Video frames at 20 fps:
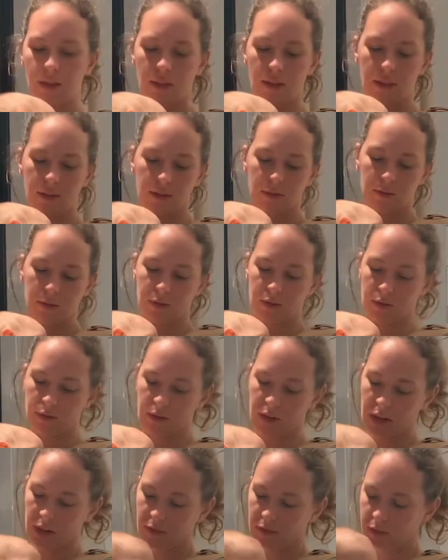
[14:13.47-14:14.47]
this one's
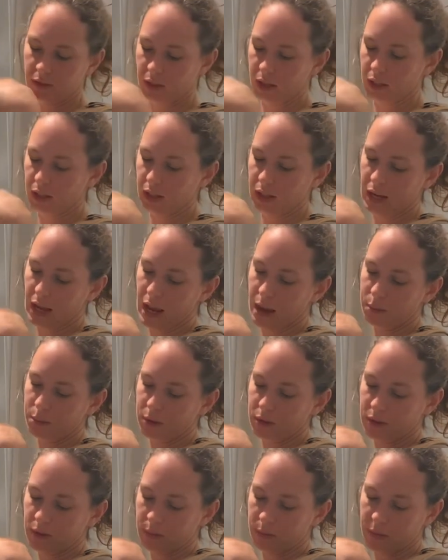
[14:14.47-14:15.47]
ready for like a nap or
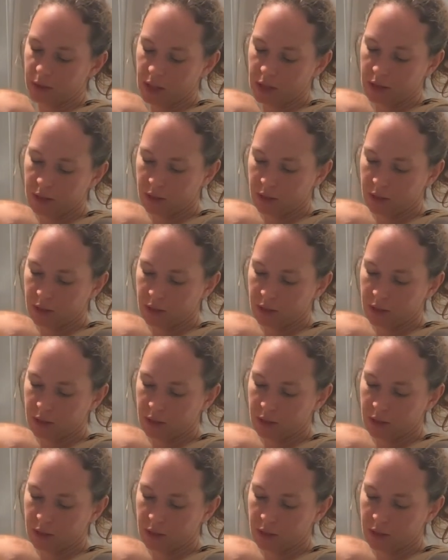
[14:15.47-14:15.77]
something.